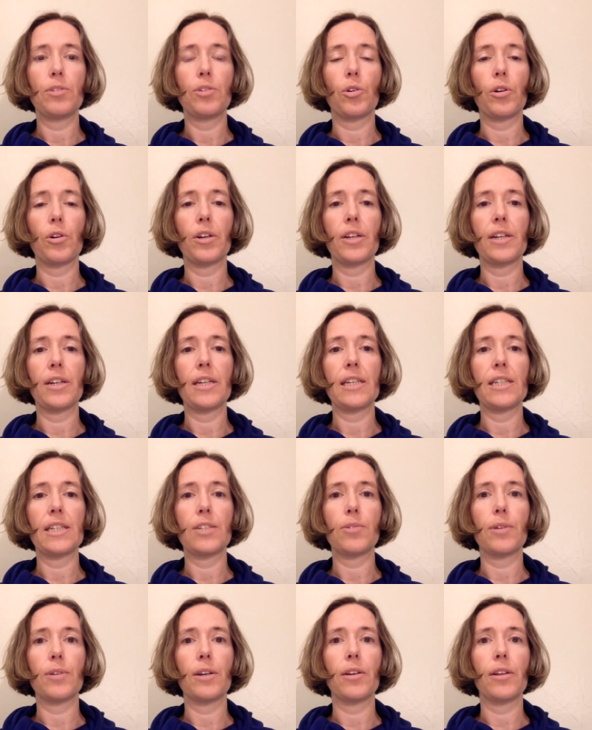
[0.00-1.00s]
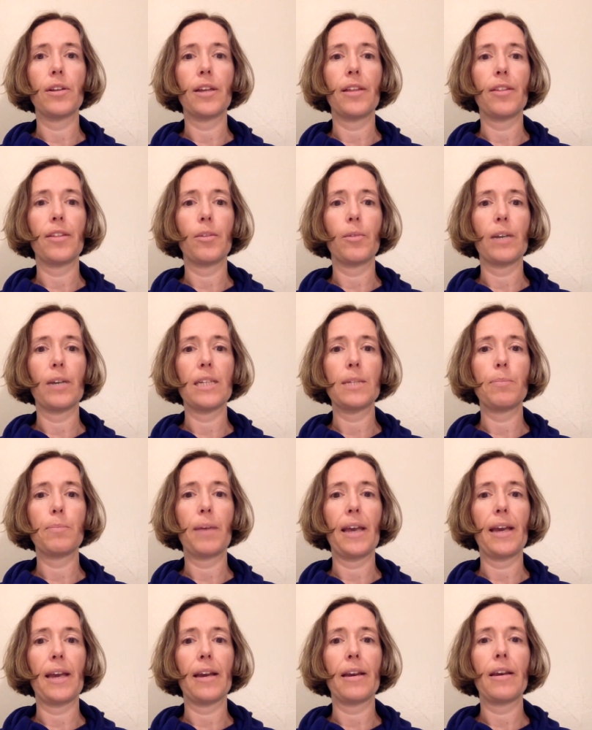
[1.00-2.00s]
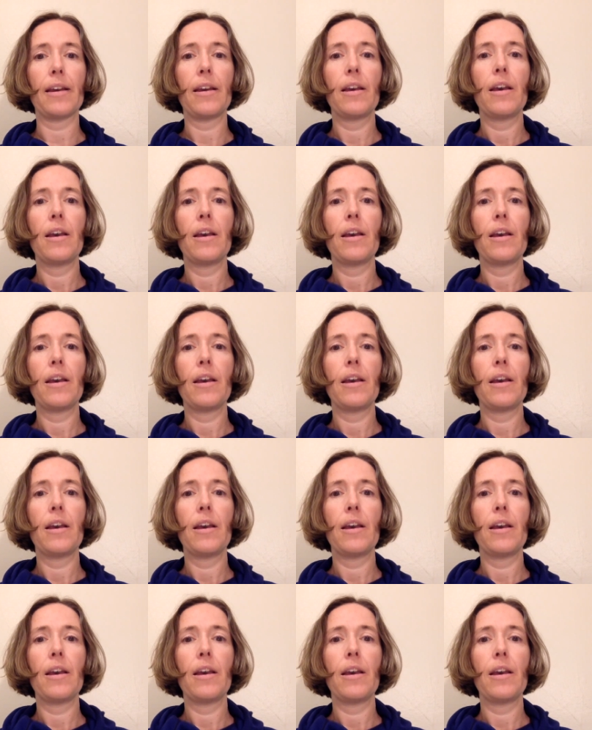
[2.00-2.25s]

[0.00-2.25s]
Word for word: Jordan, Israel, and the West Bank,